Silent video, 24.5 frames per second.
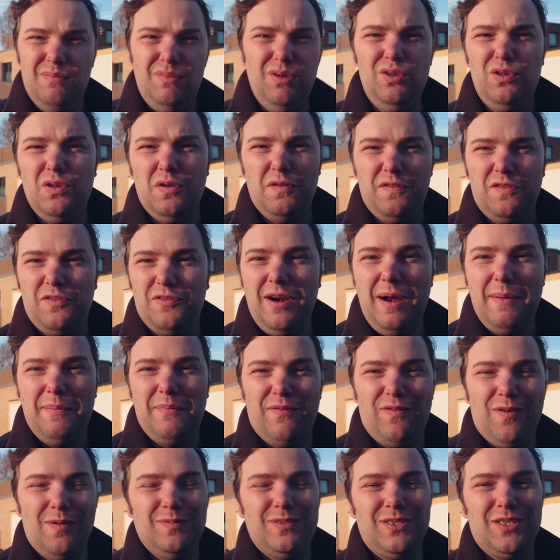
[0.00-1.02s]
Bluetooth
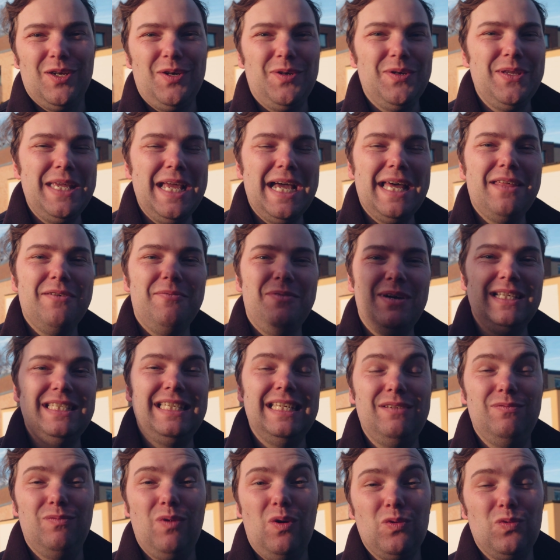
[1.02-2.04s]
grip from Sony,
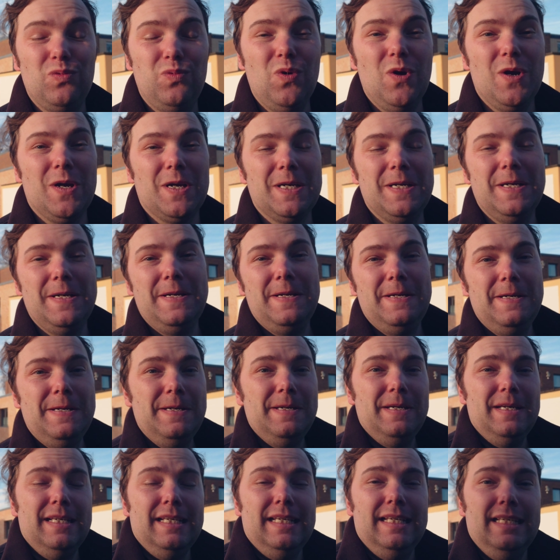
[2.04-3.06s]
otherwise it won't work.
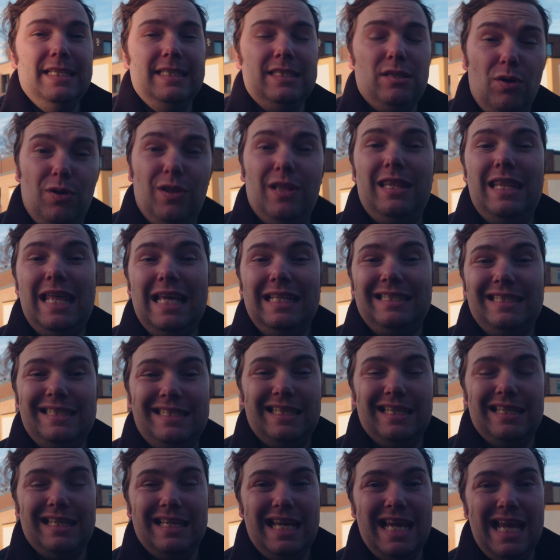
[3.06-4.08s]
So
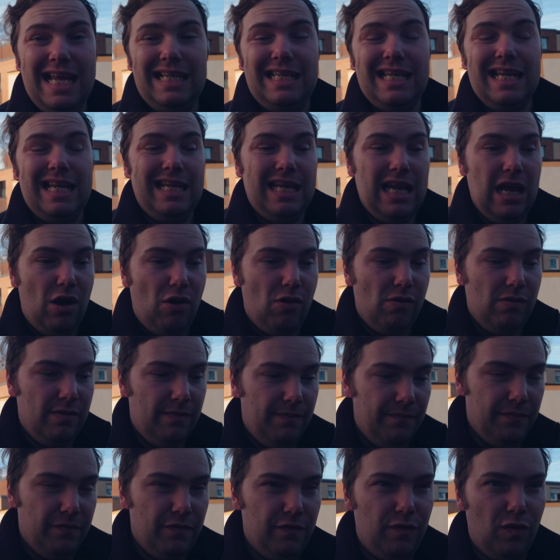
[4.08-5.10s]
that's it now
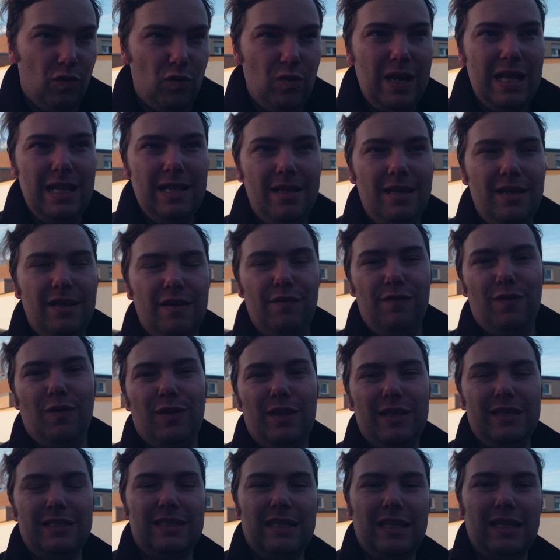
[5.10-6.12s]
for real
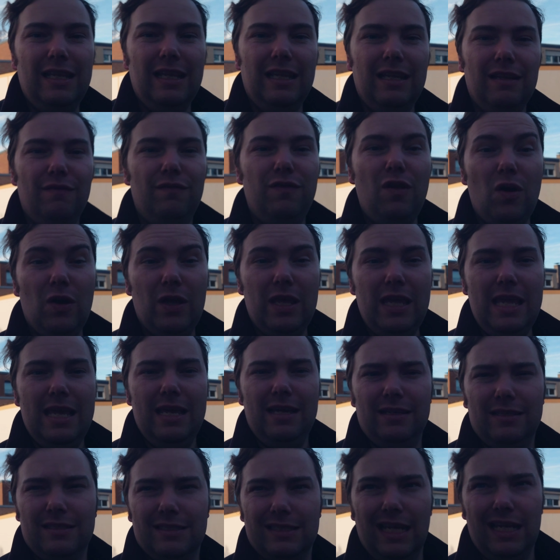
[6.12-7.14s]
for this little vlog
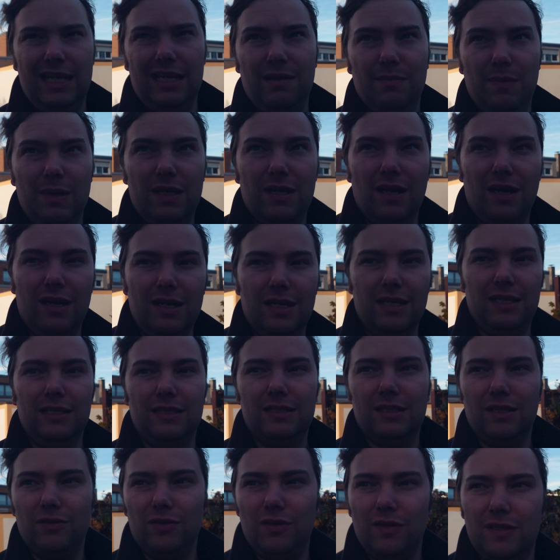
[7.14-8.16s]
here. It's getting a bit dark.
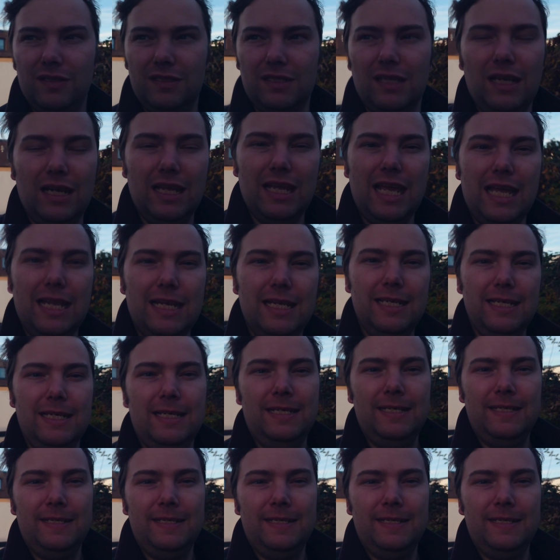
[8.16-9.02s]
Let's go to the sun again.